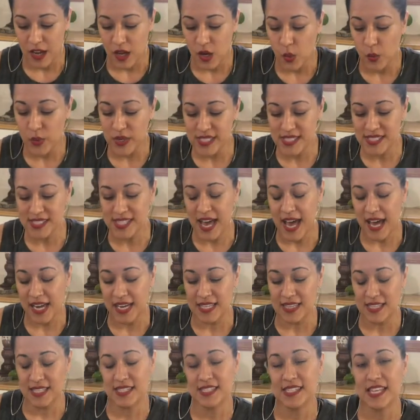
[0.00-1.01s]
We sat
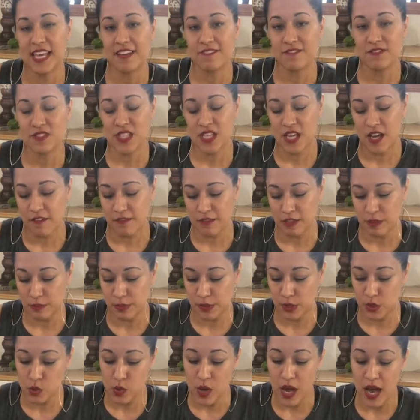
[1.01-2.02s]
in the safety of the
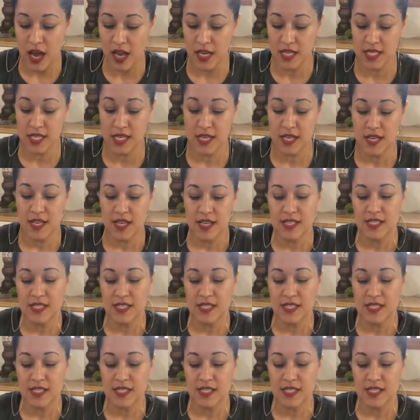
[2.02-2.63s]
blue Honda,